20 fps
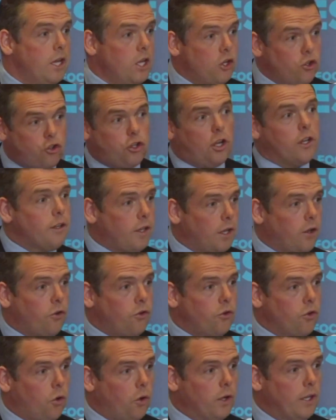shut
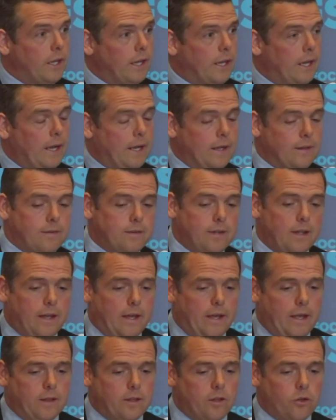down oil and gas
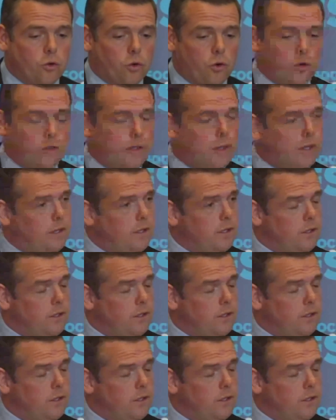in the North East.